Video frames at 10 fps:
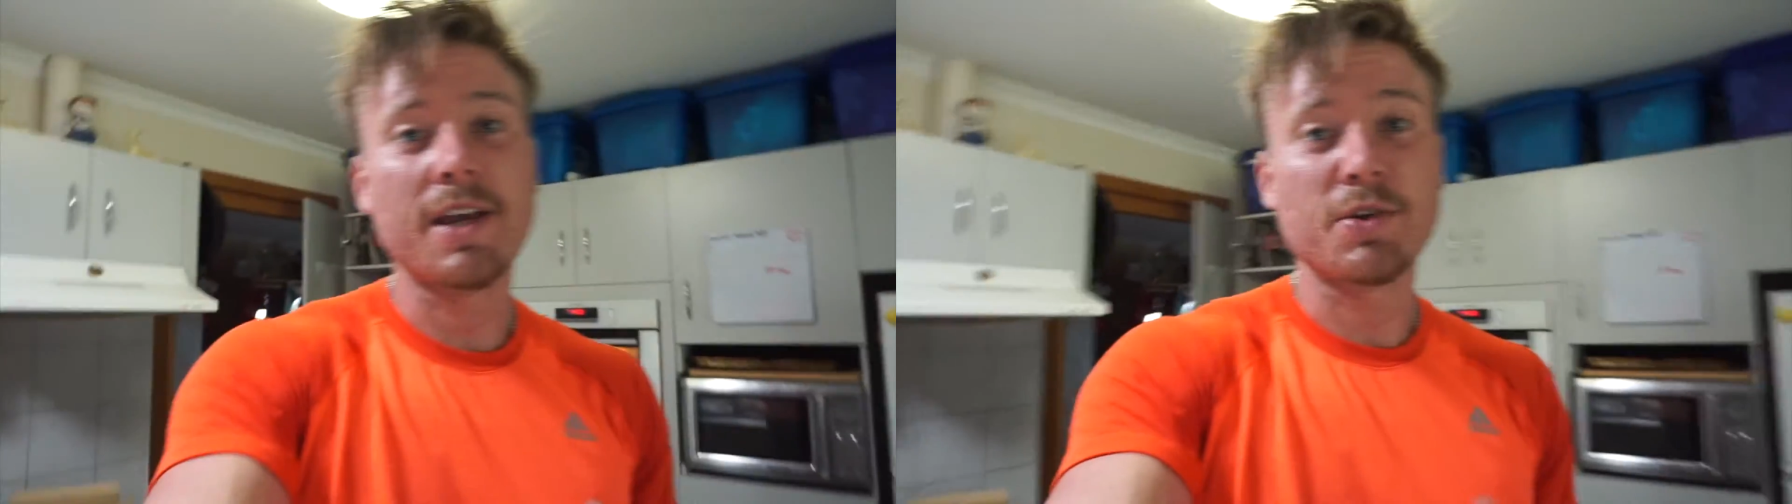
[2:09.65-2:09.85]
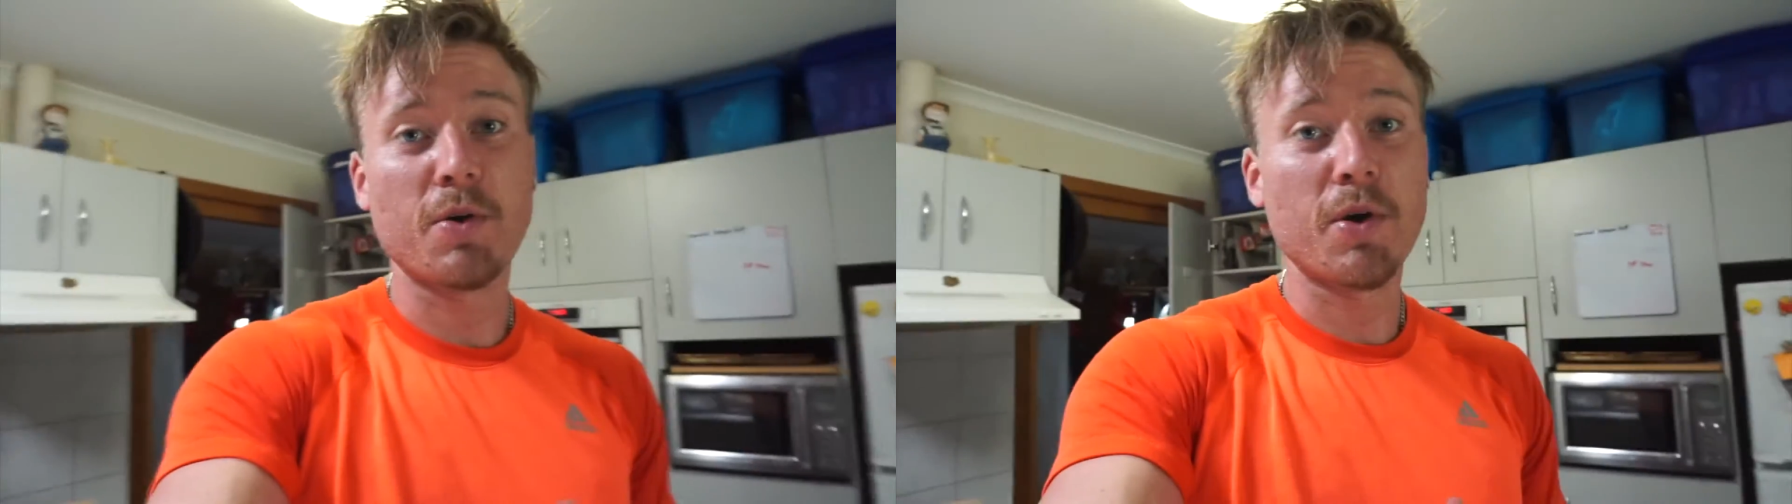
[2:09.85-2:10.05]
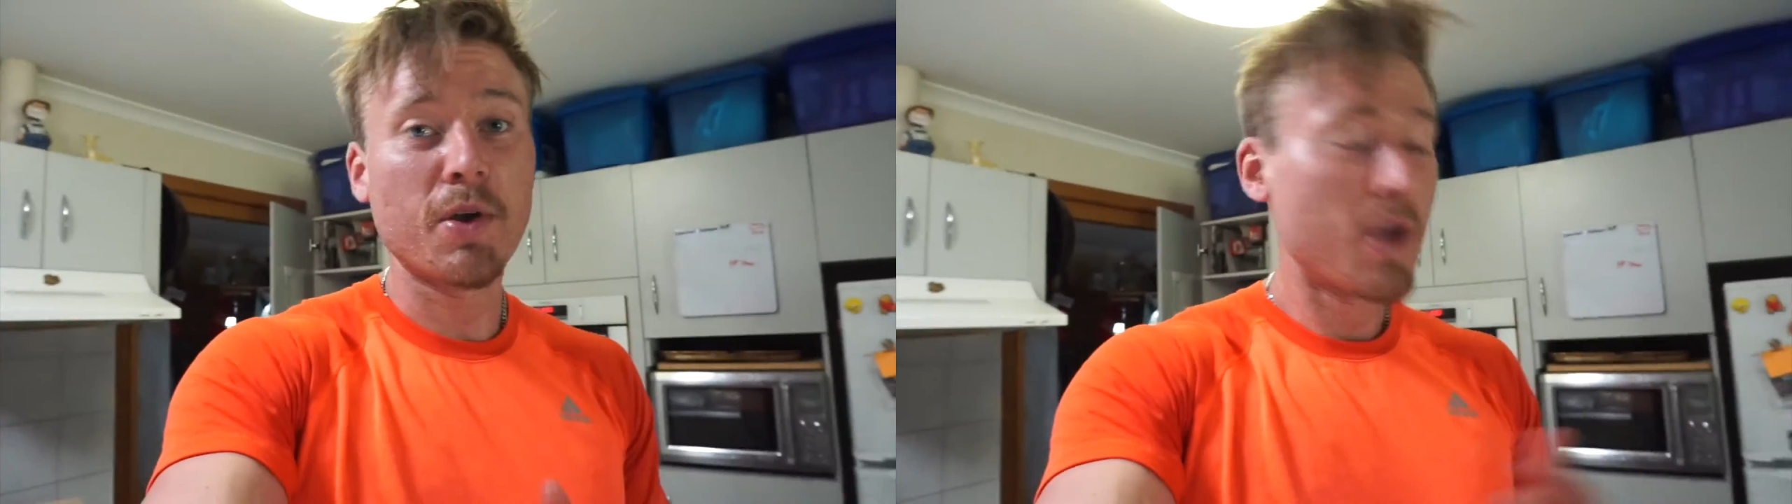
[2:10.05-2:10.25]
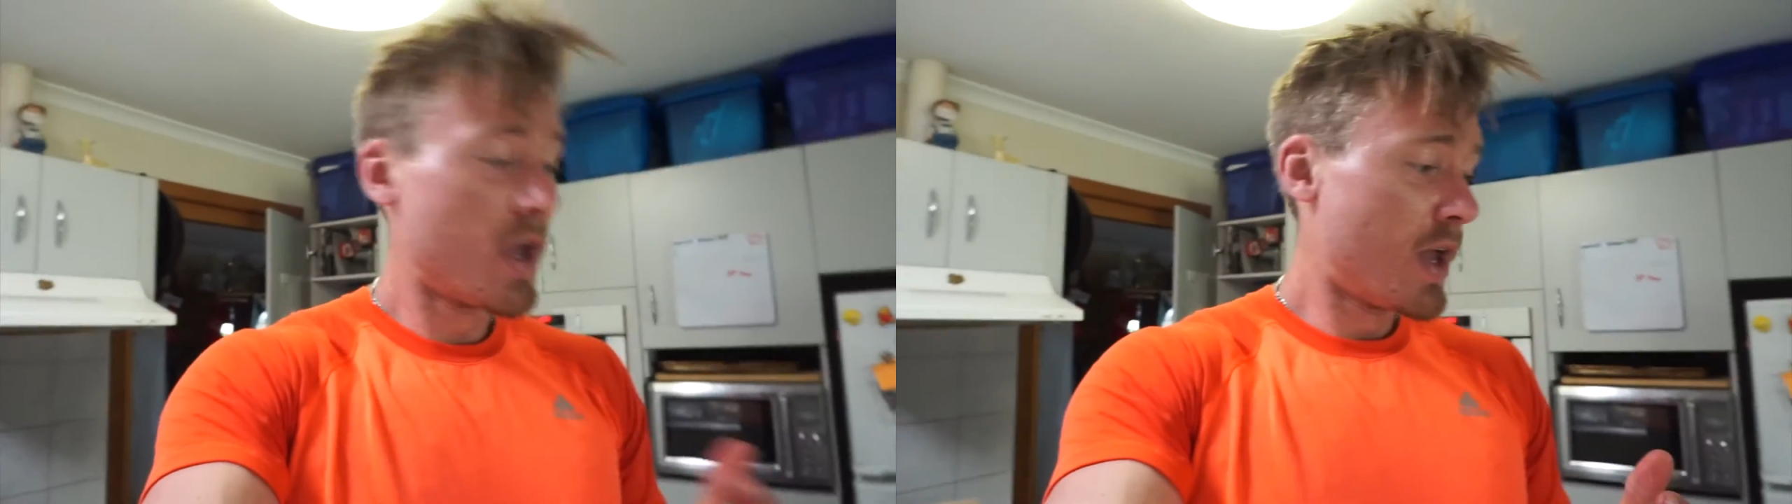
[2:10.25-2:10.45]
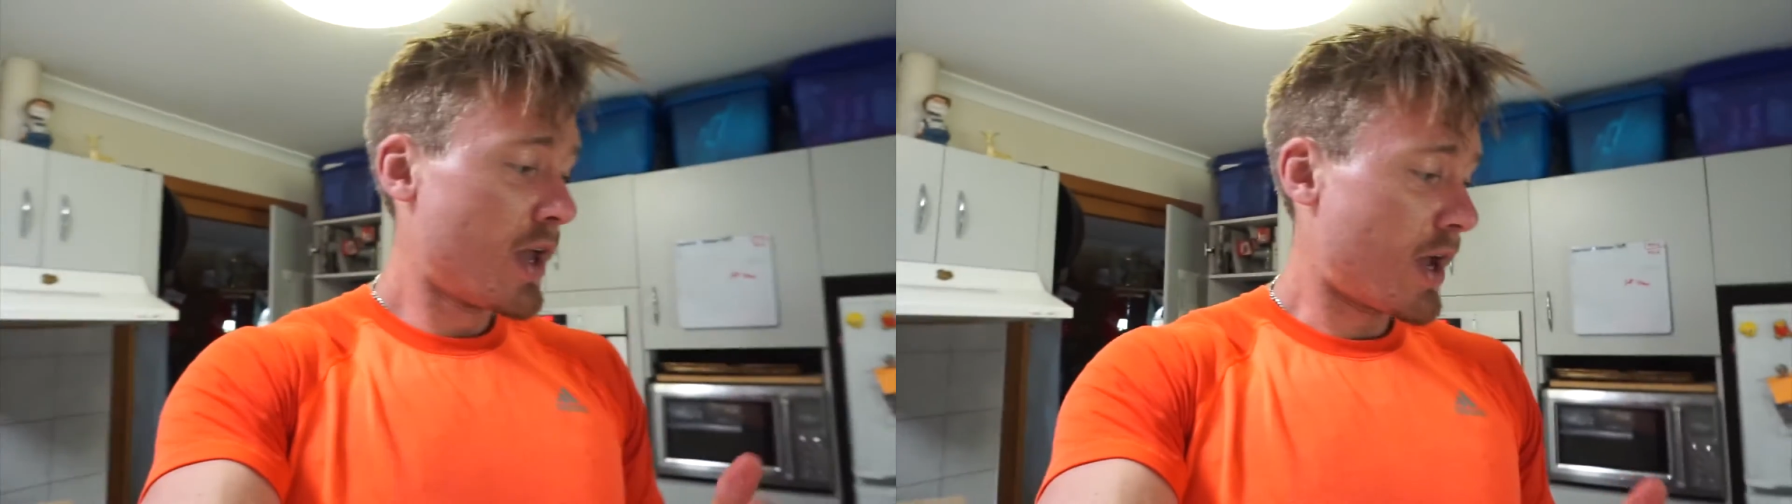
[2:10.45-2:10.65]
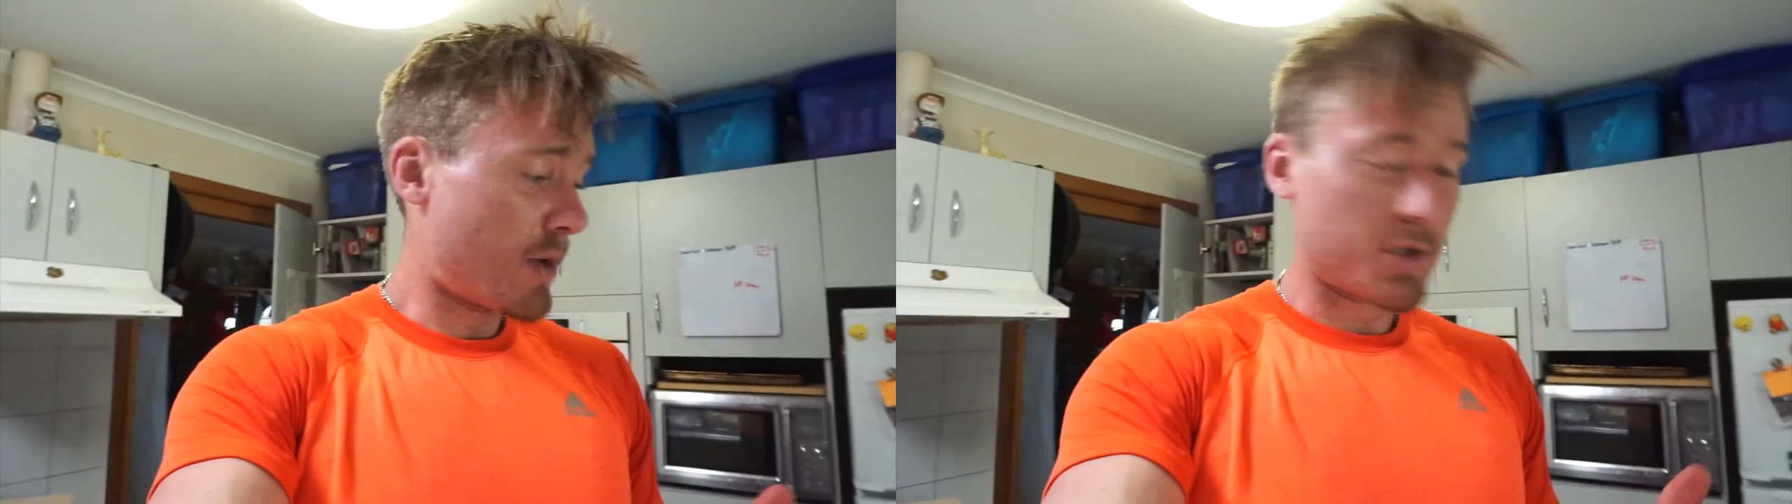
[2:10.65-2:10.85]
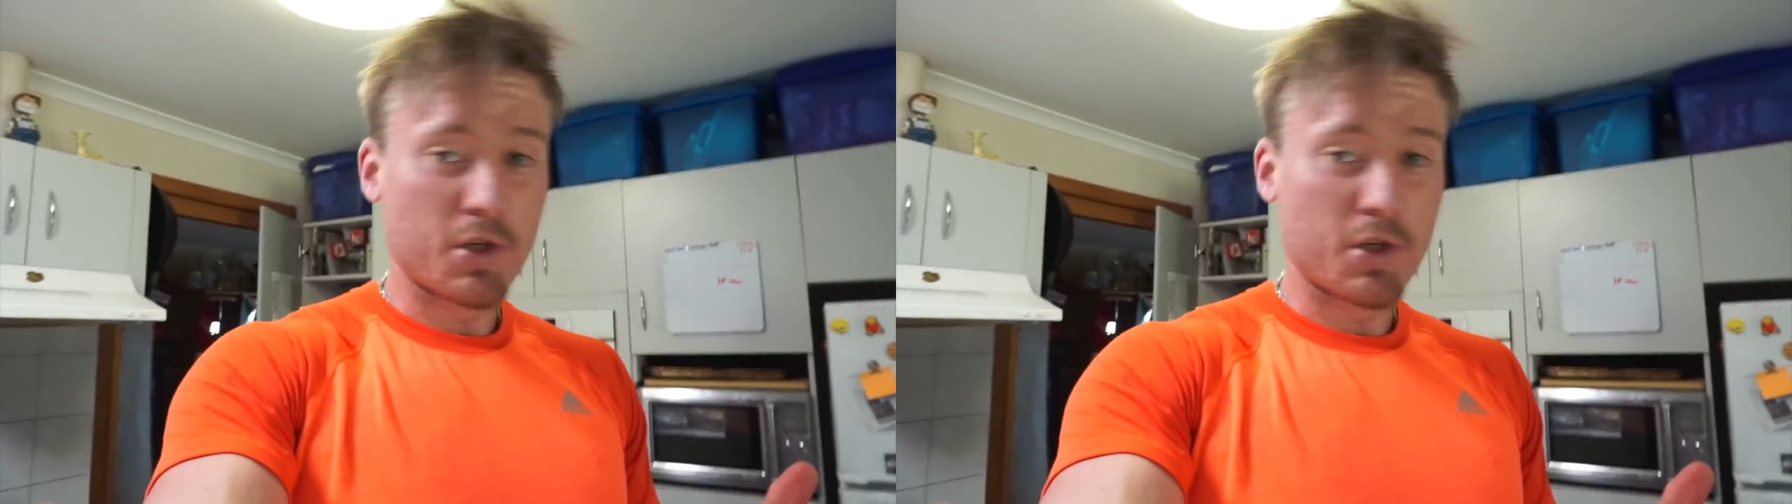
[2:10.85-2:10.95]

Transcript: so I'm just